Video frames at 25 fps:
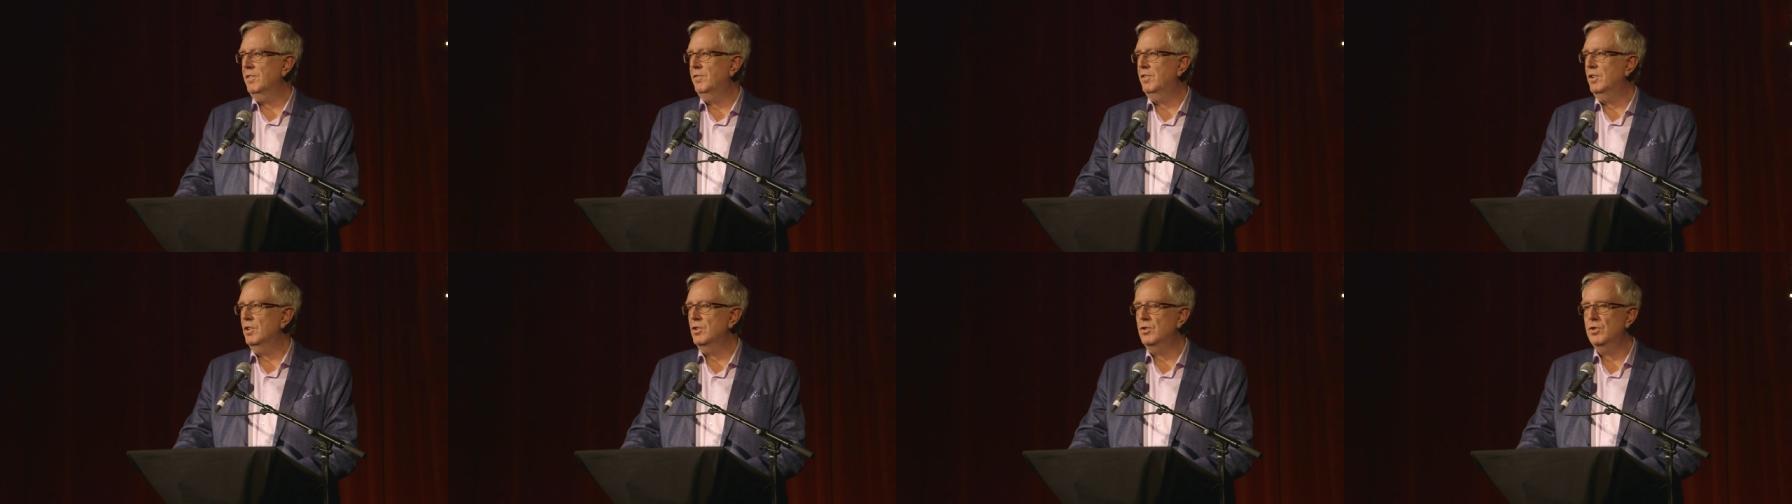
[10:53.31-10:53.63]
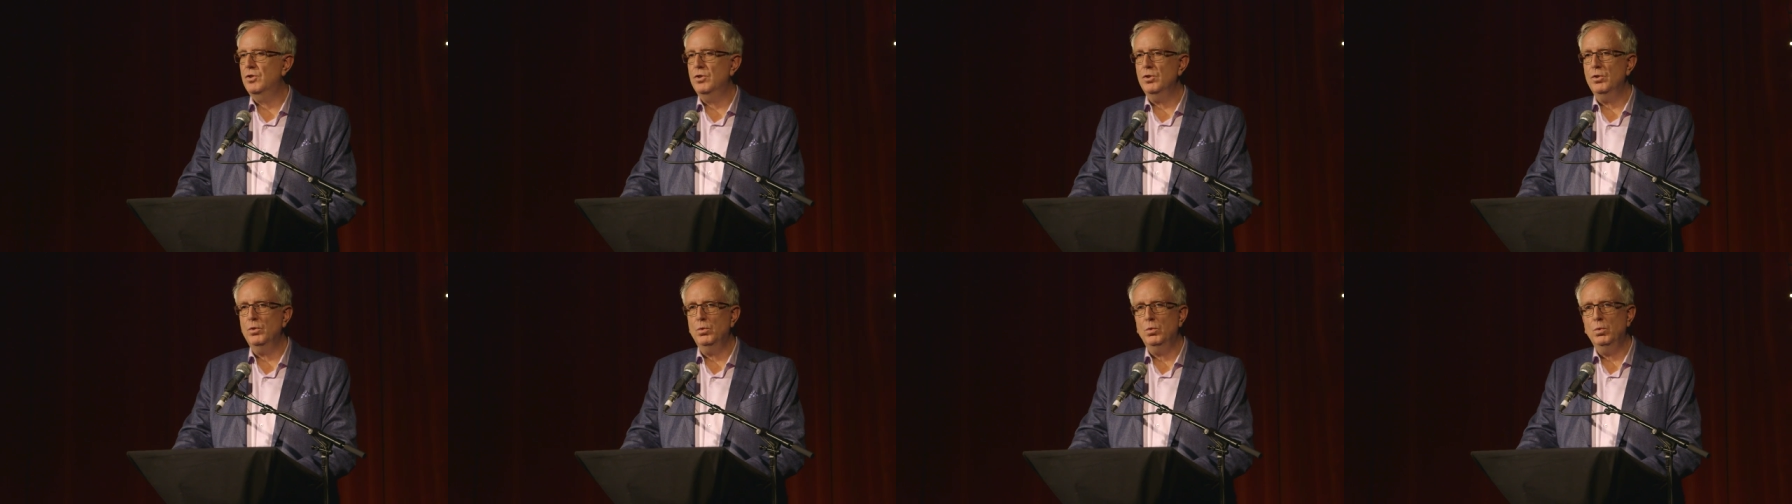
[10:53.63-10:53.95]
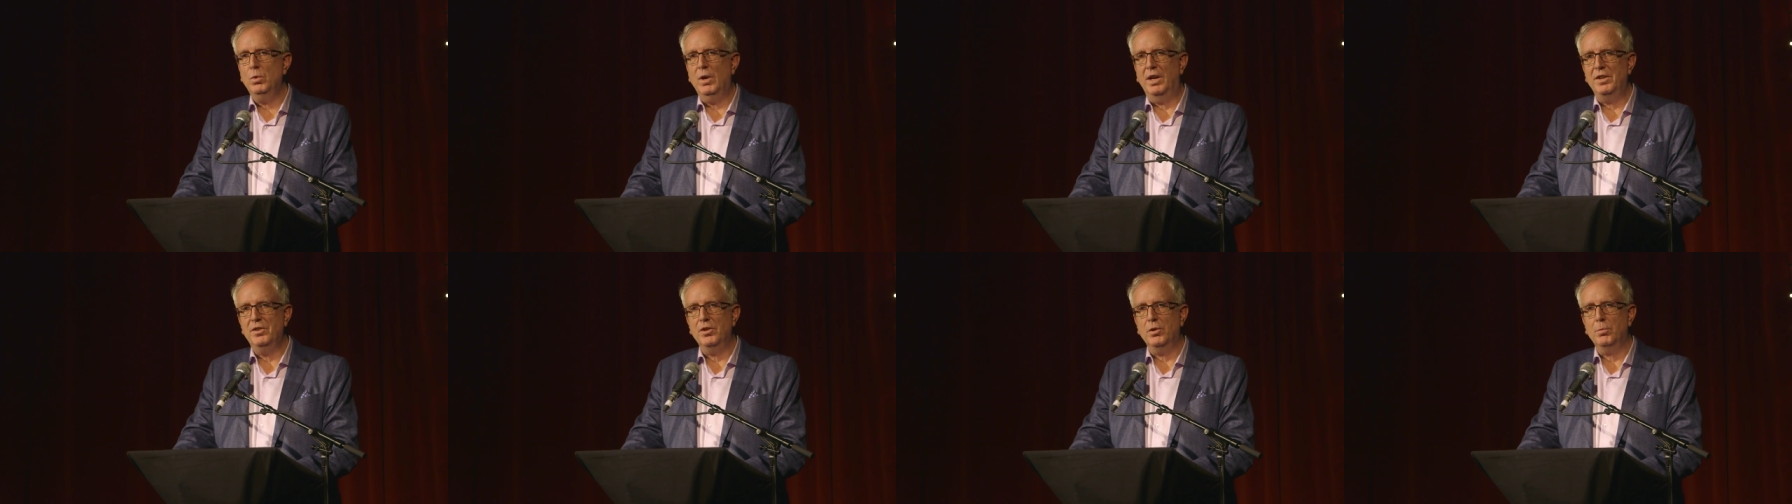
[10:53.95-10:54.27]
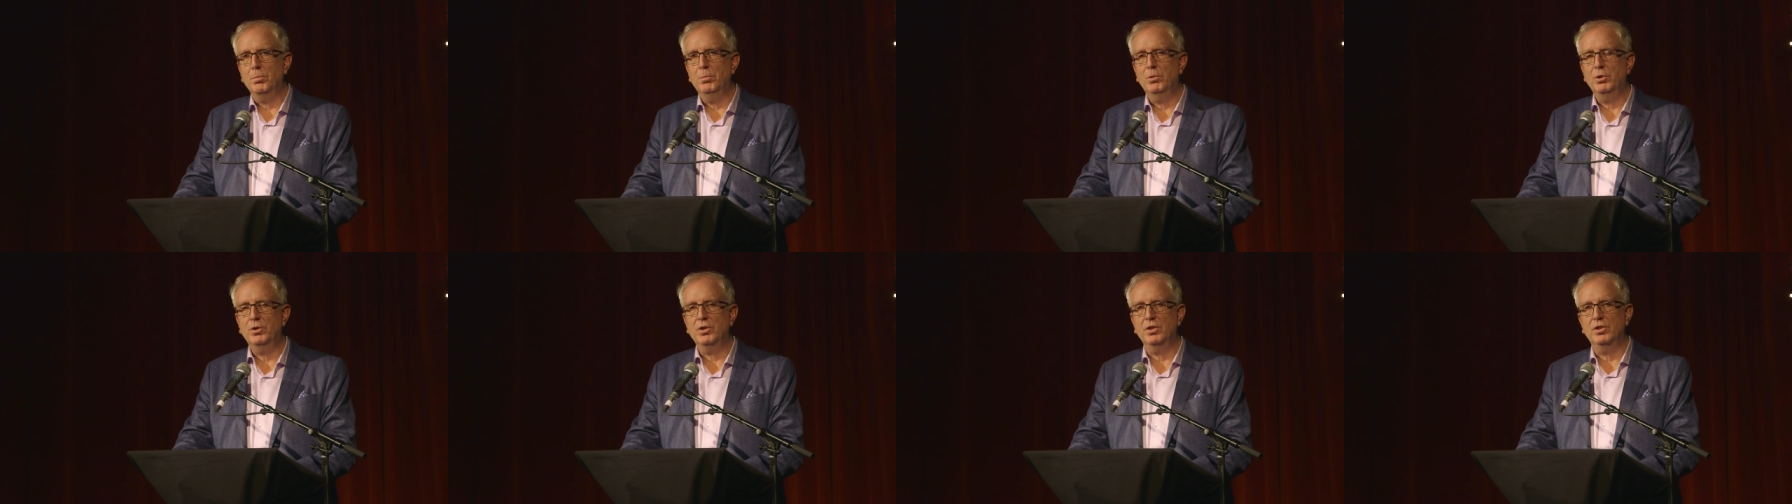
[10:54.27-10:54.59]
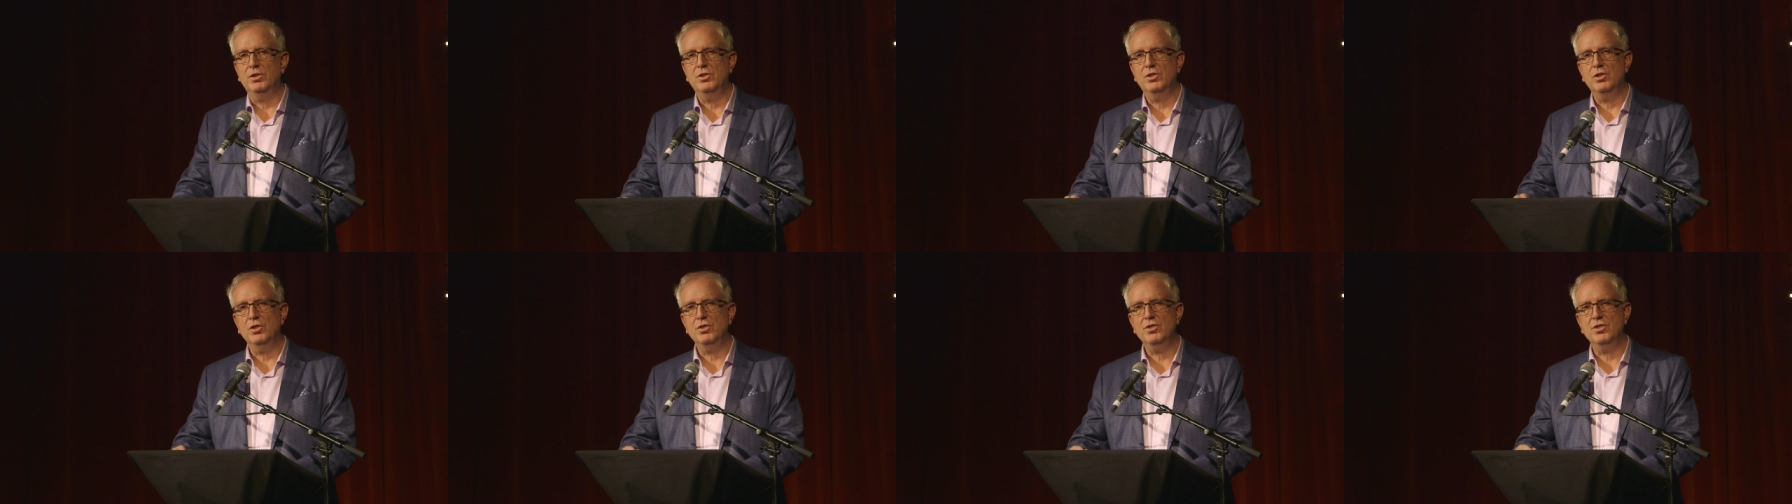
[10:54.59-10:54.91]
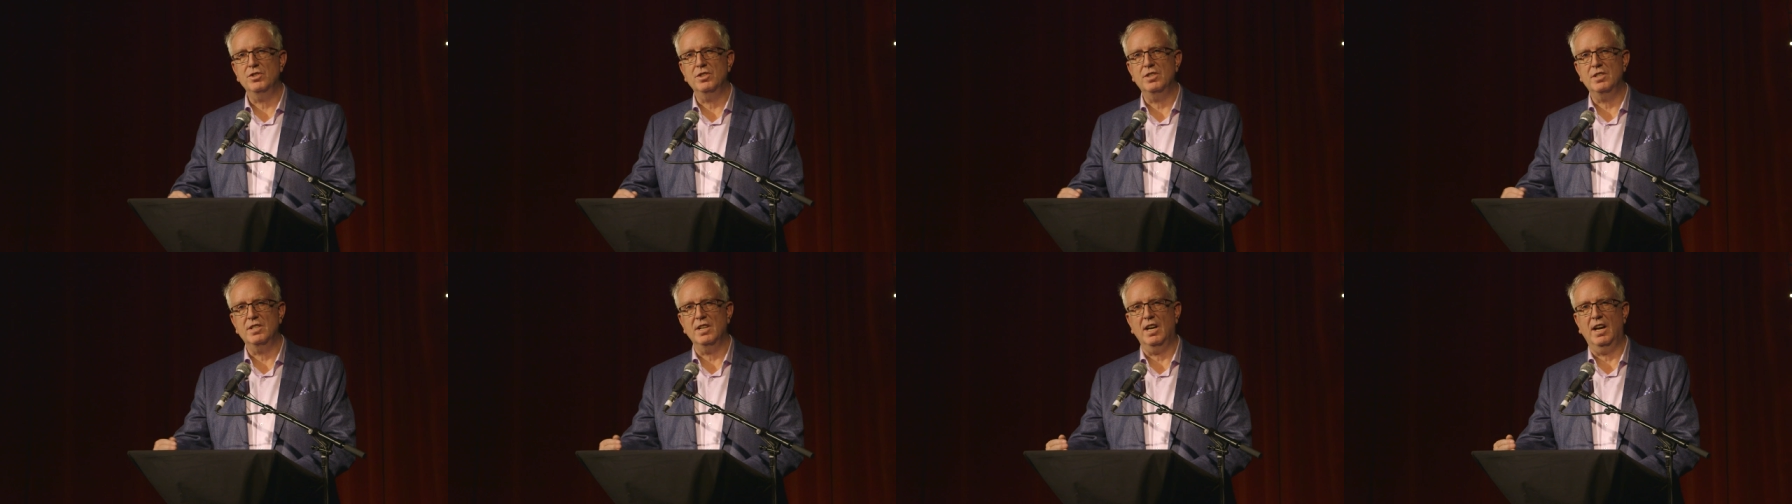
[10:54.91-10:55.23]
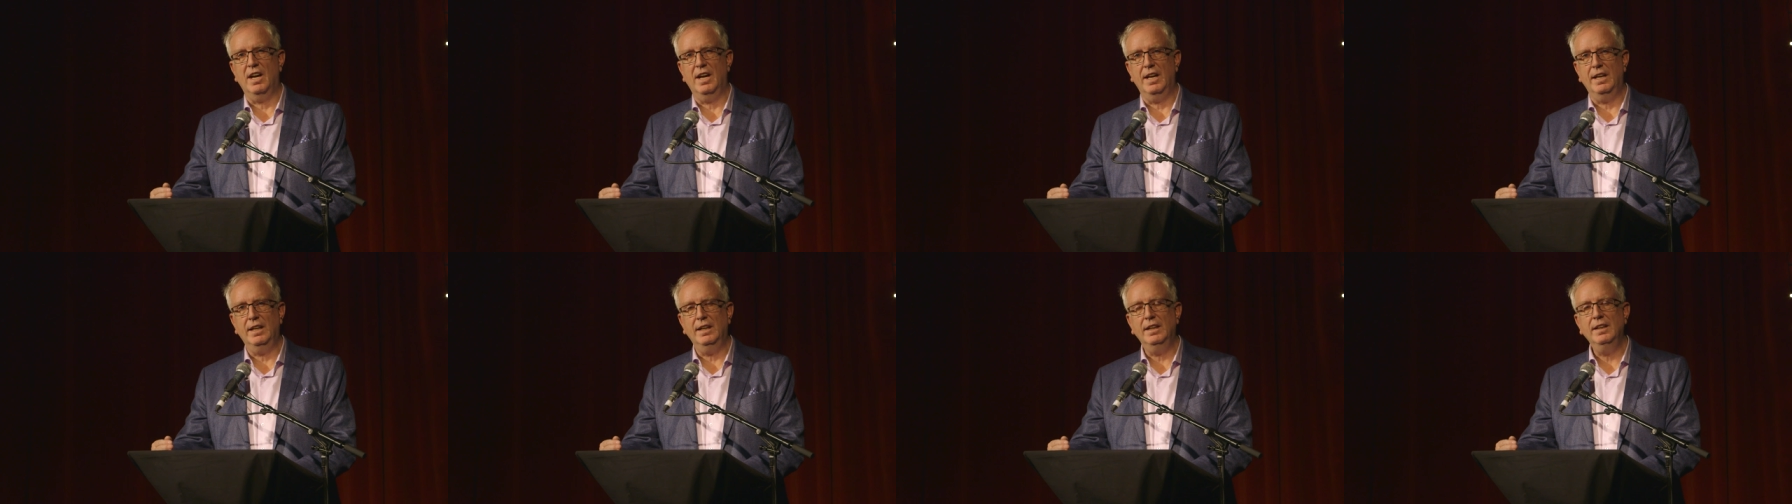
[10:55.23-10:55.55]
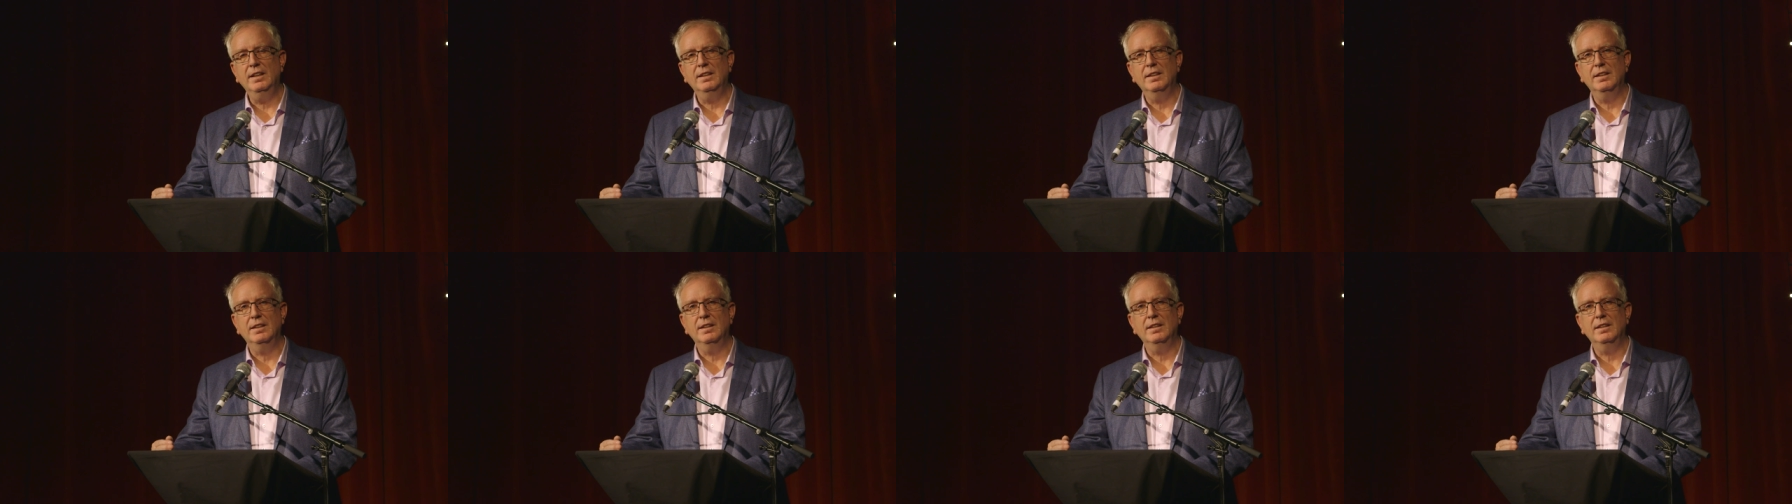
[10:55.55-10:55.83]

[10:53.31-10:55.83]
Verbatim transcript: if you do and your mother doesn't die,